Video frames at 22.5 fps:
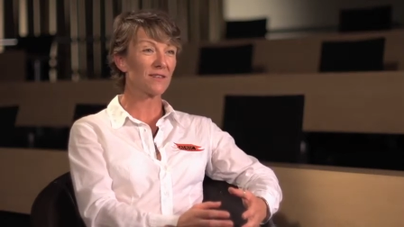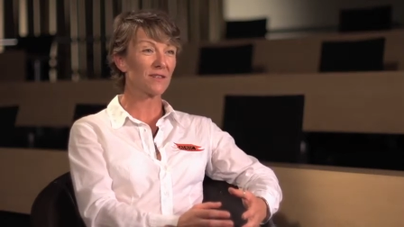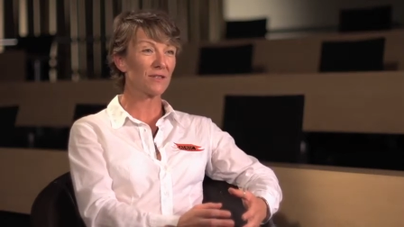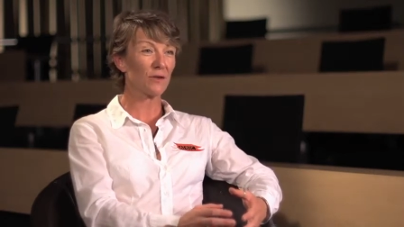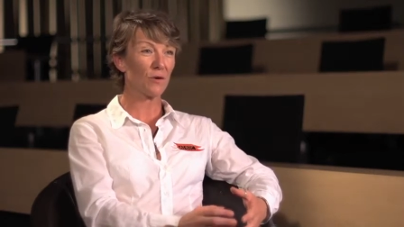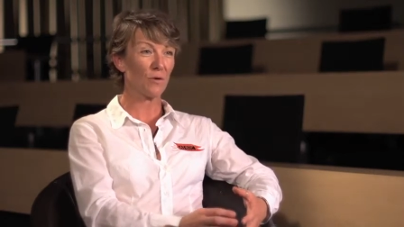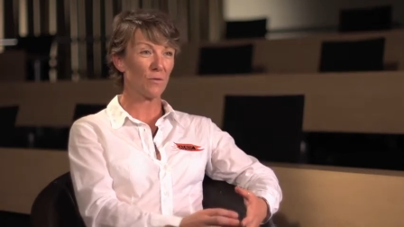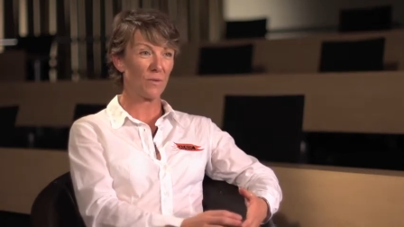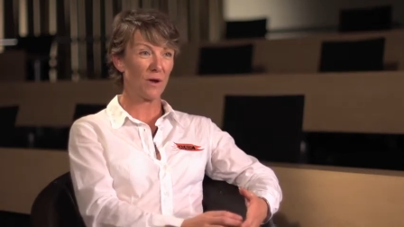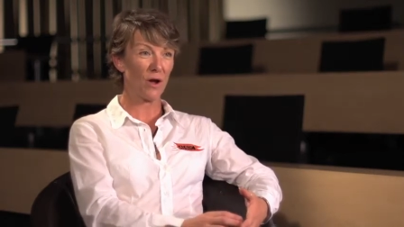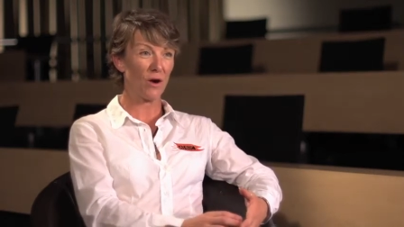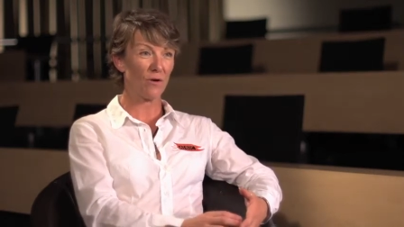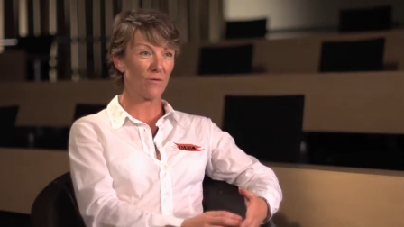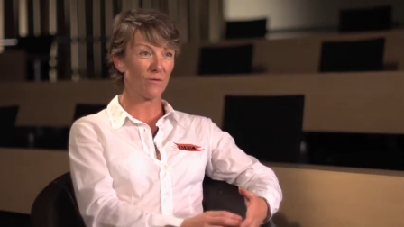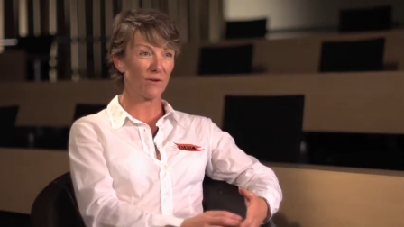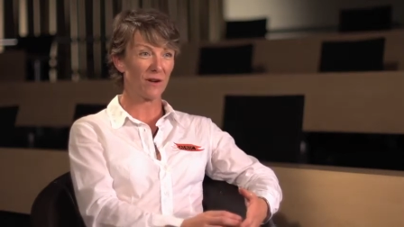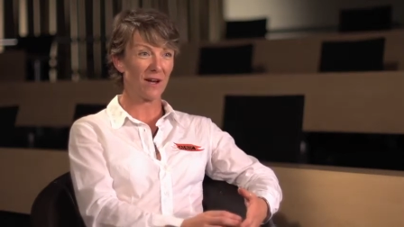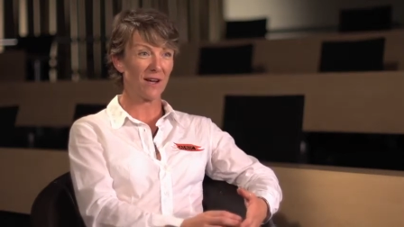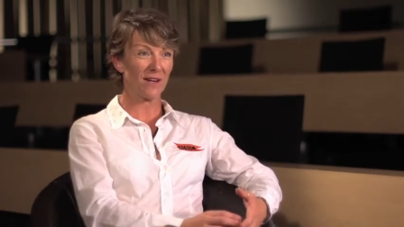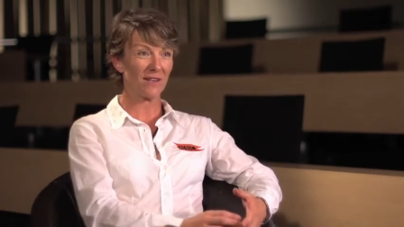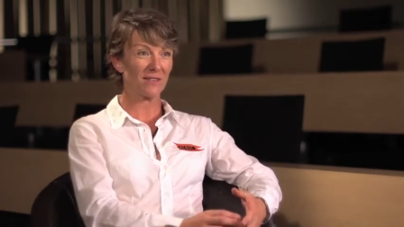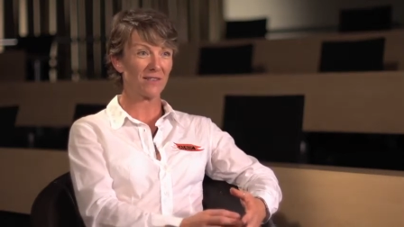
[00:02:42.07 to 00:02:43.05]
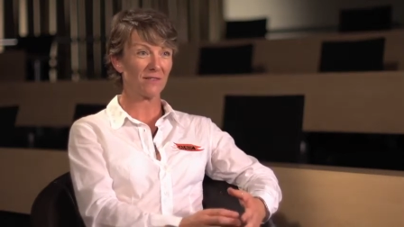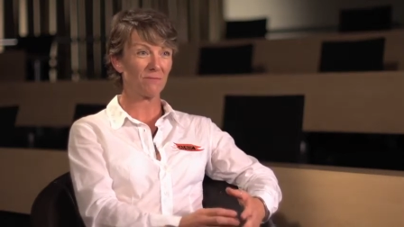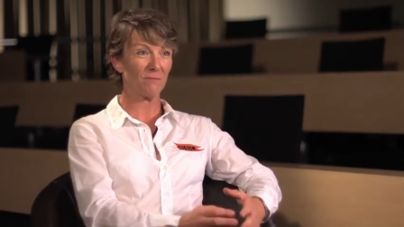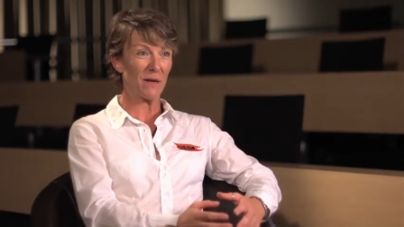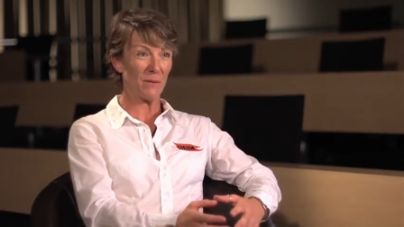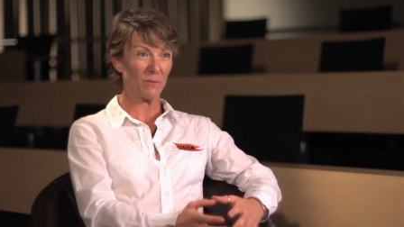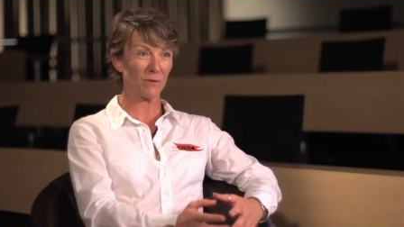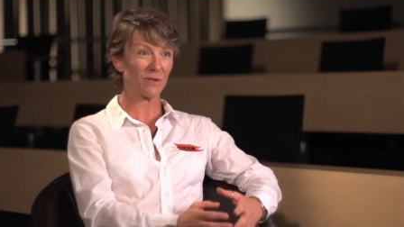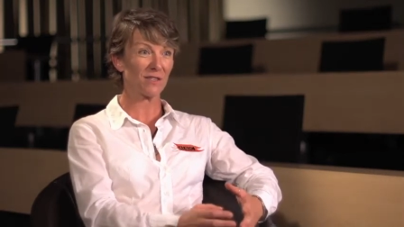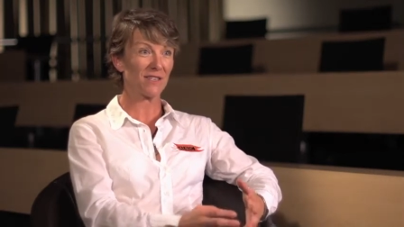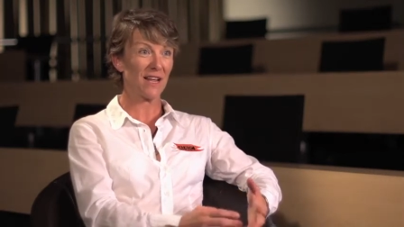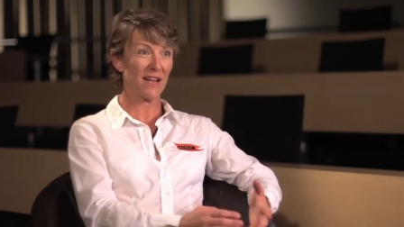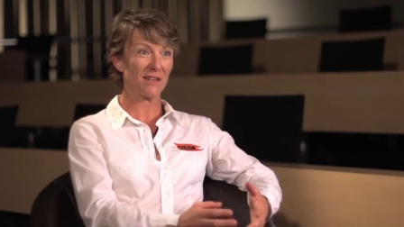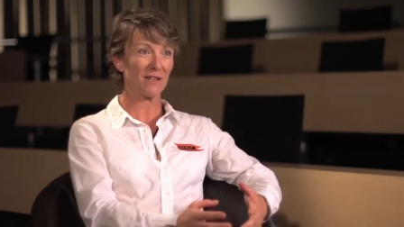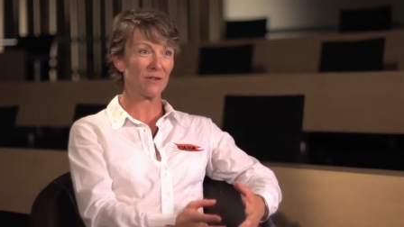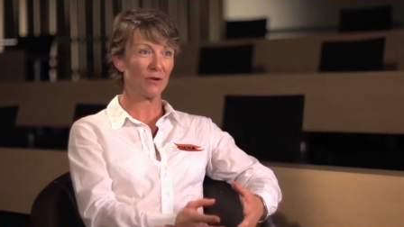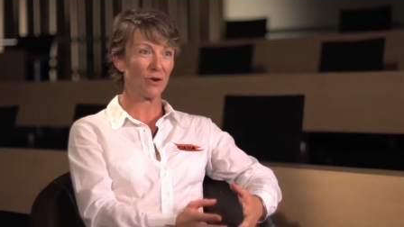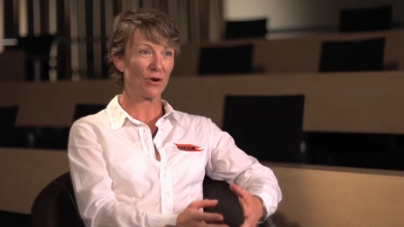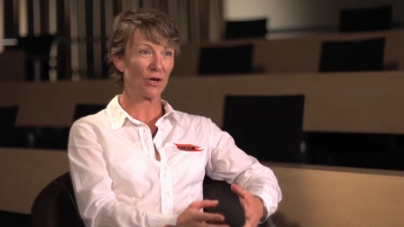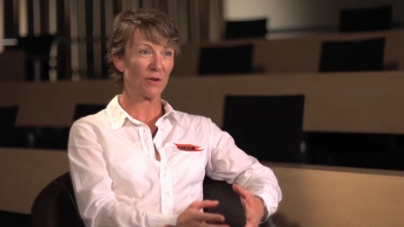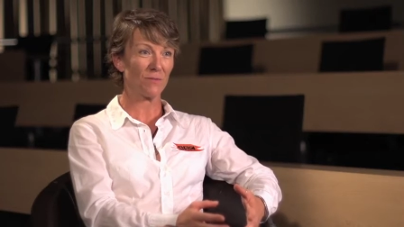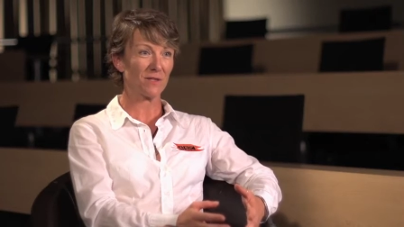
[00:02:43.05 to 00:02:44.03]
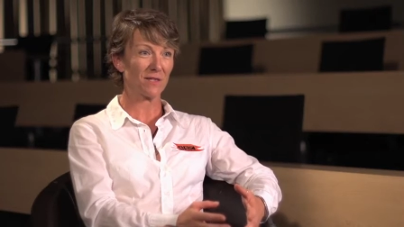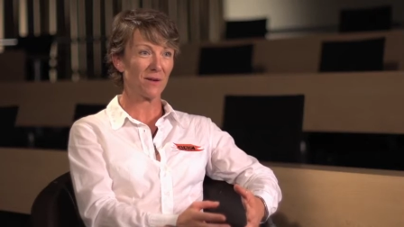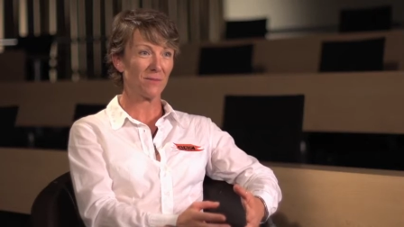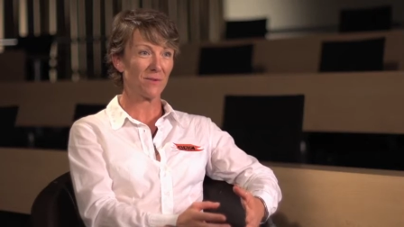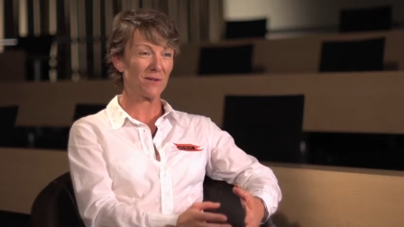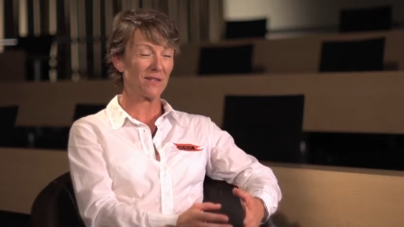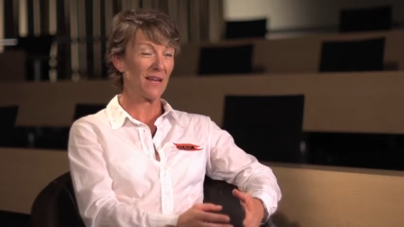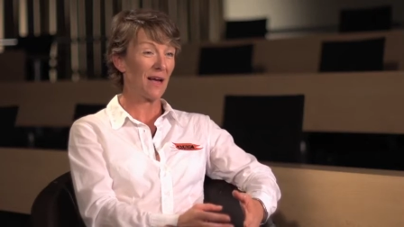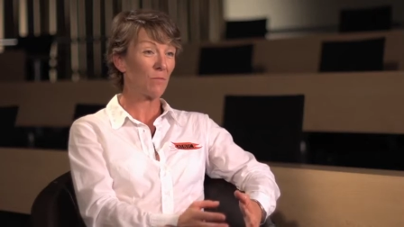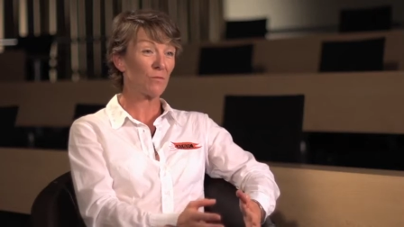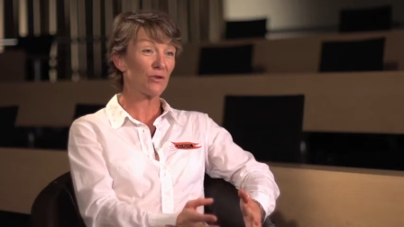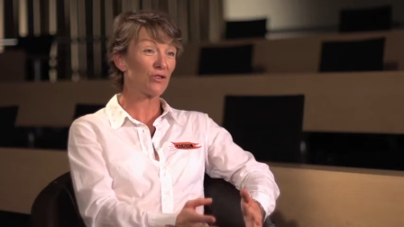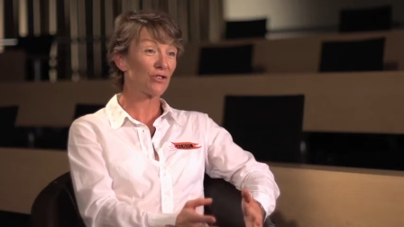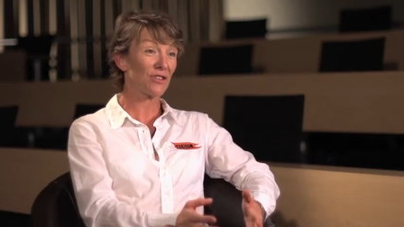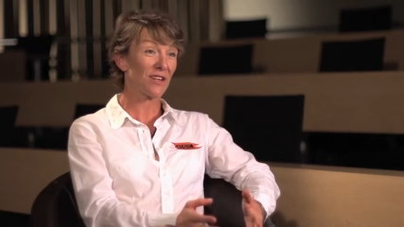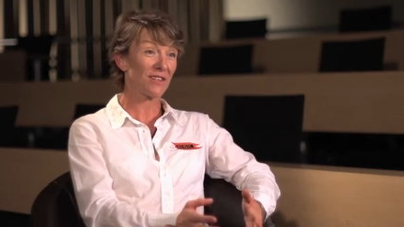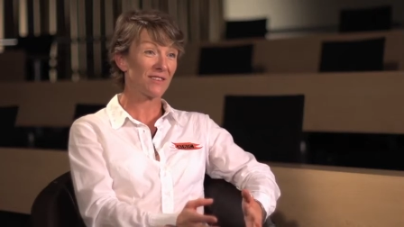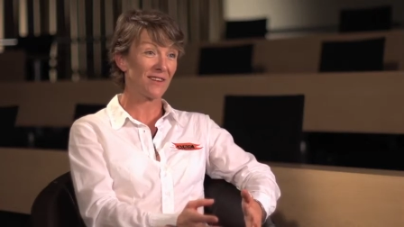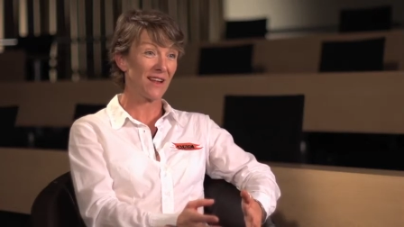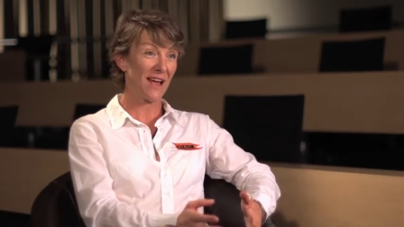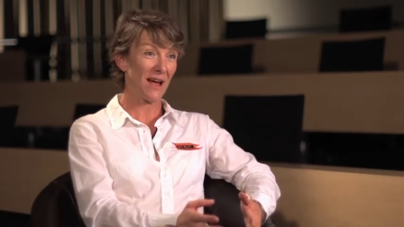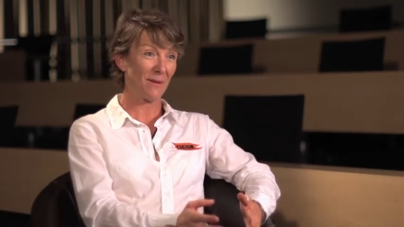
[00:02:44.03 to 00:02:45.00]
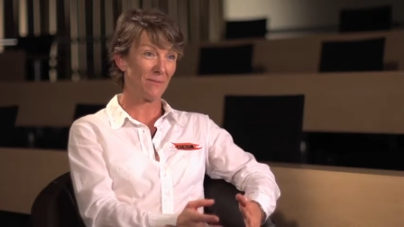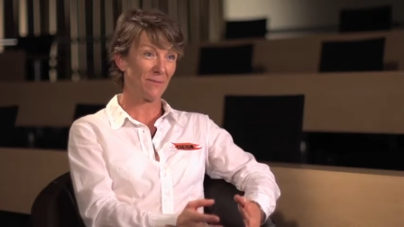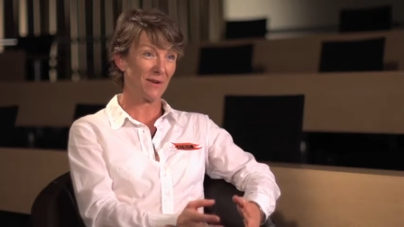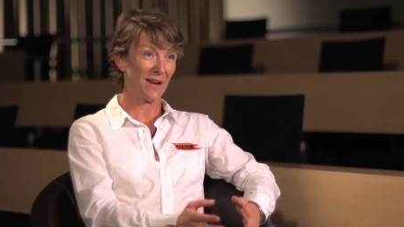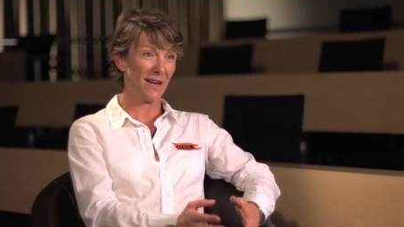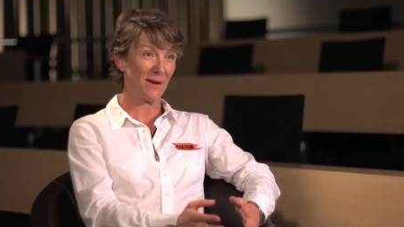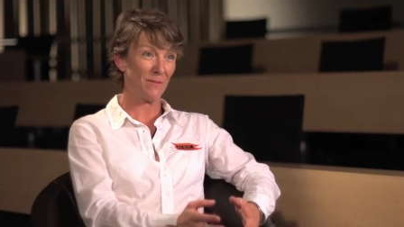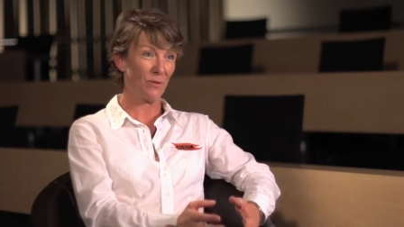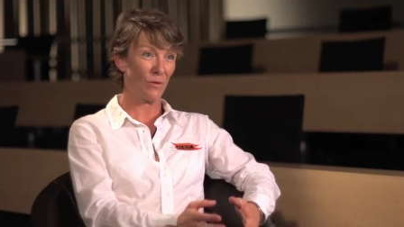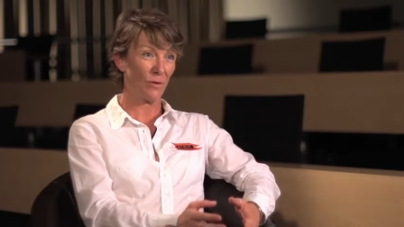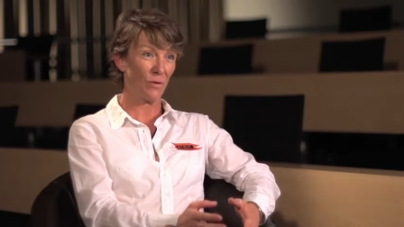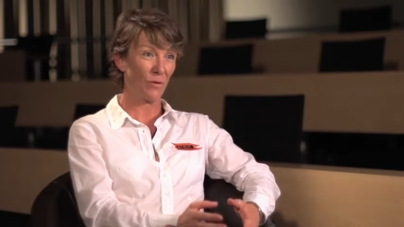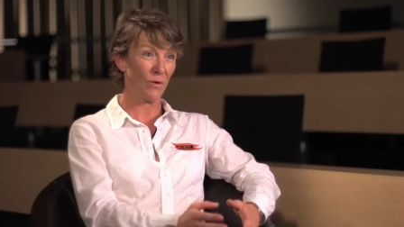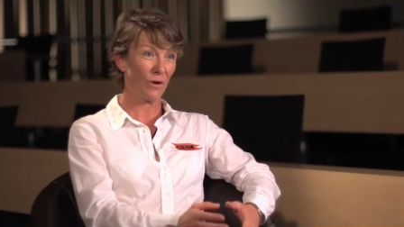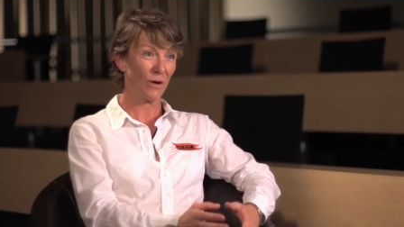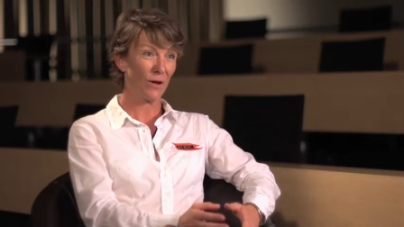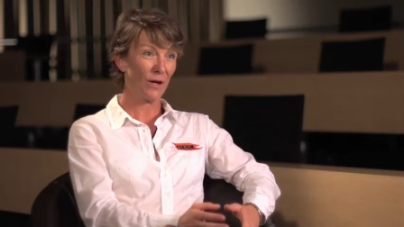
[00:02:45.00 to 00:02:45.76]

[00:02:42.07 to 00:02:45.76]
So it would be overnight, people sending documents up and down, which doesn't happen anymore.